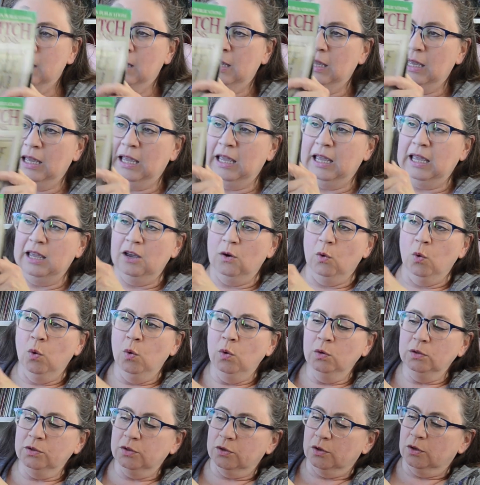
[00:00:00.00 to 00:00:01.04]
a
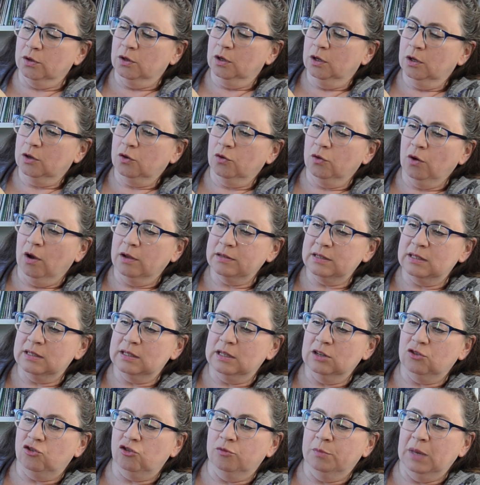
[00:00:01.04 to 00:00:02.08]
older cross
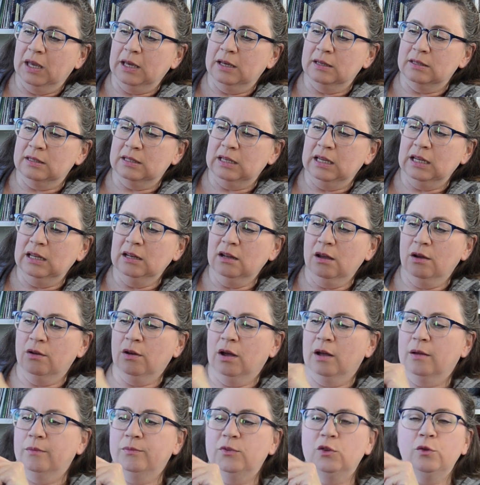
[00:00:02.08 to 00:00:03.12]
stitch magazine.
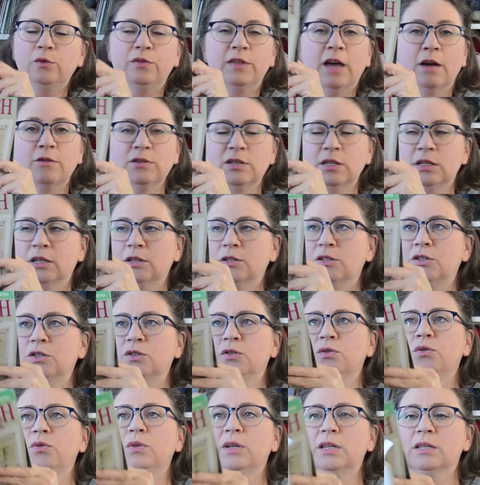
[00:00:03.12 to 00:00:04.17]

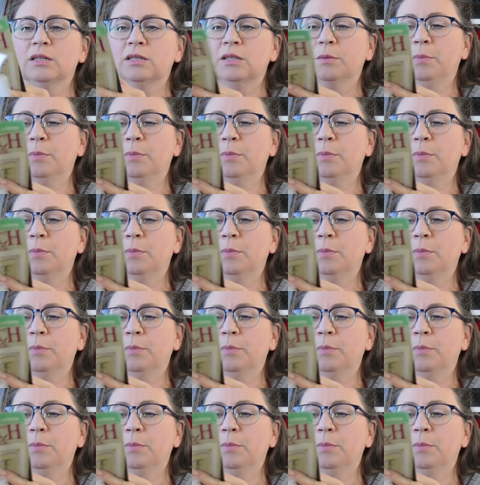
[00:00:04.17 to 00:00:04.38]
2002 is the